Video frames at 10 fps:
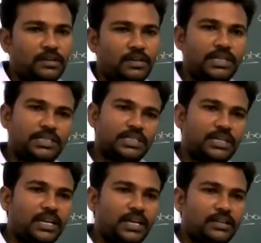Is it
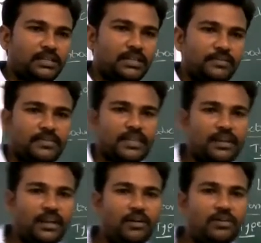clear?
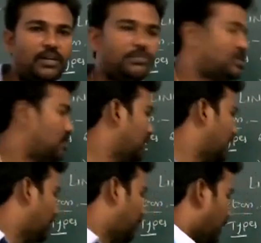Now comes to
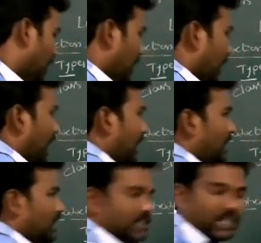the
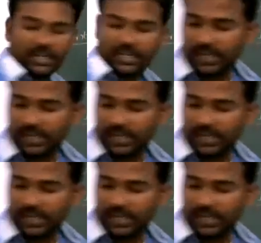intersecting